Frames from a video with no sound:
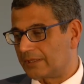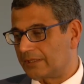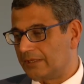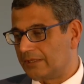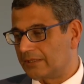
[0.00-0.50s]

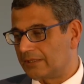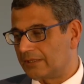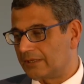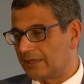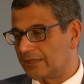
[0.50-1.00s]
think
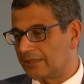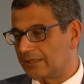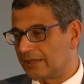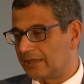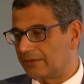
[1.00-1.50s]

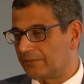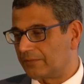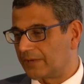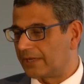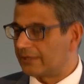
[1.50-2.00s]

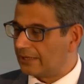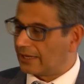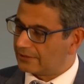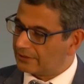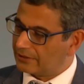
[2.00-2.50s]
I
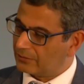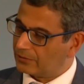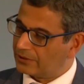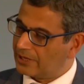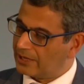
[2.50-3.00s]
realized that over
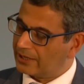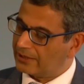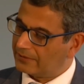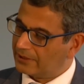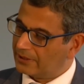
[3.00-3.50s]
there,
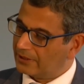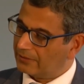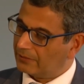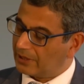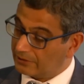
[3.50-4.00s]

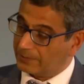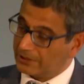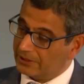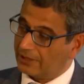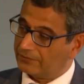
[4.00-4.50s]

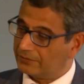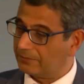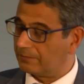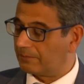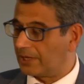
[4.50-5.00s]
especially after
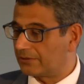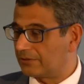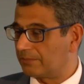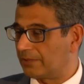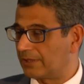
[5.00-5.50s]

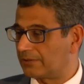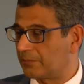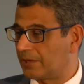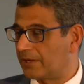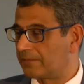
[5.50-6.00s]
Marsden passed
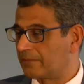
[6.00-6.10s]
away,